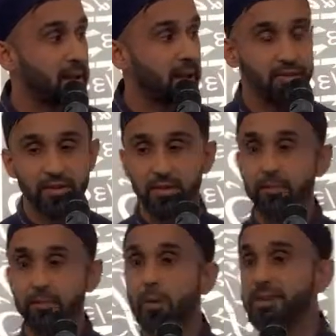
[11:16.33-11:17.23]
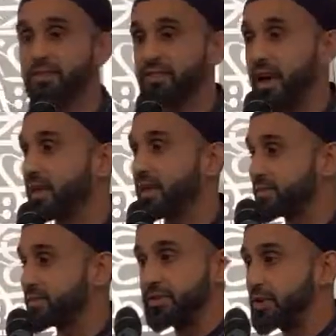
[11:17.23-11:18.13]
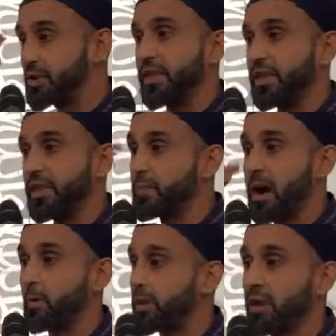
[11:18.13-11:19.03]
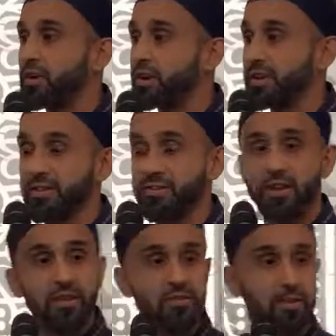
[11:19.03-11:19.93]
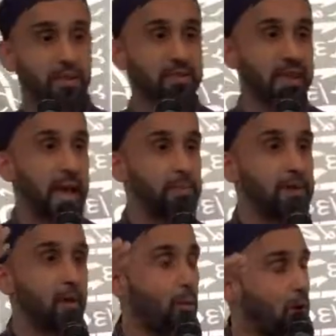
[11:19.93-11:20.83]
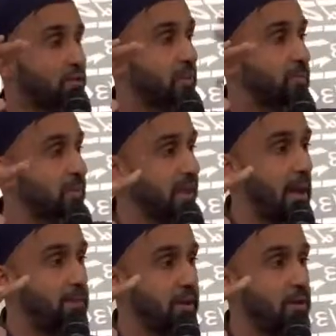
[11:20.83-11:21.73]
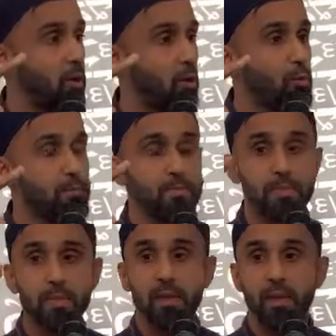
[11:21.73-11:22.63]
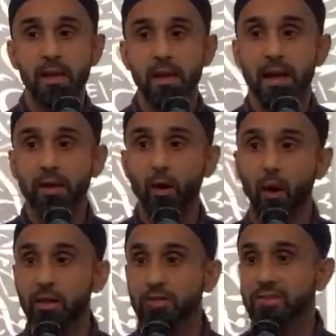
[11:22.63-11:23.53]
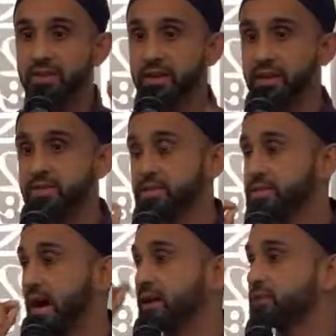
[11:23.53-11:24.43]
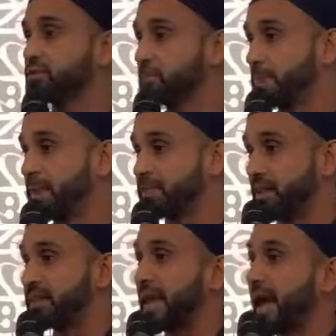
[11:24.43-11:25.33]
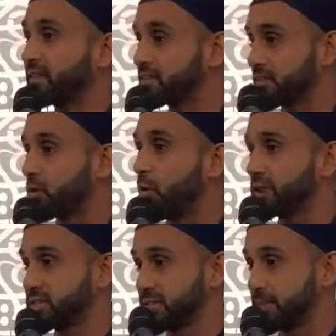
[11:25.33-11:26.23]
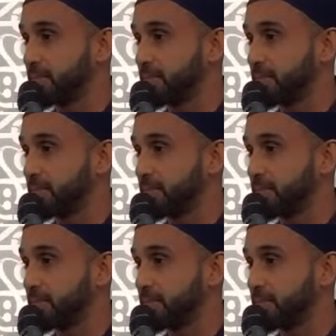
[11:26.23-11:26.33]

and there's a moment of silence and you're thinking about whatever it is, something that happened at work, something that happened at home, and all of a sudden your child speaks and he asks a question.